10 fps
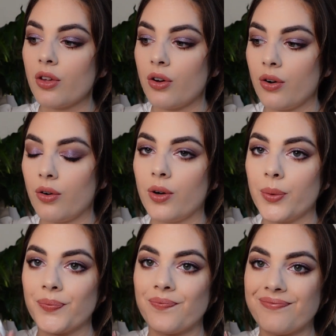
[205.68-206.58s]
though
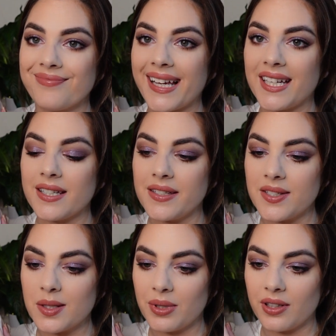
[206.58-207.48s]
I tend to
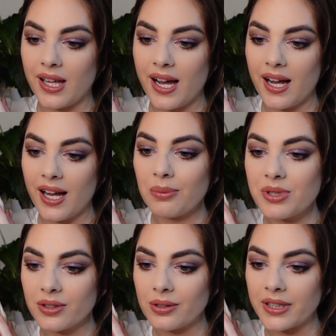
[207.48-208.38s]
spill
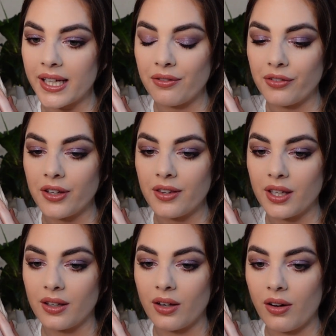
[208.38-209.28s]
absolutely
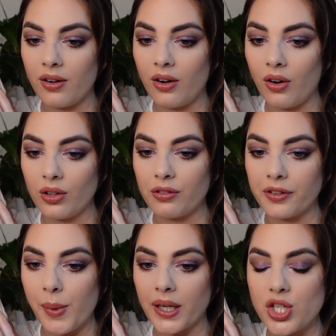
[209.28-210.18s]
everything all over
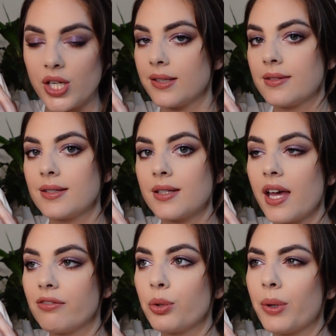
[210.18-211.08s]
my jeans
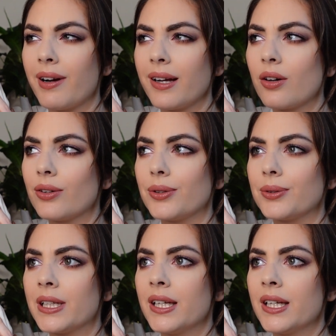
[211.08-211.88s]
everywhere I go.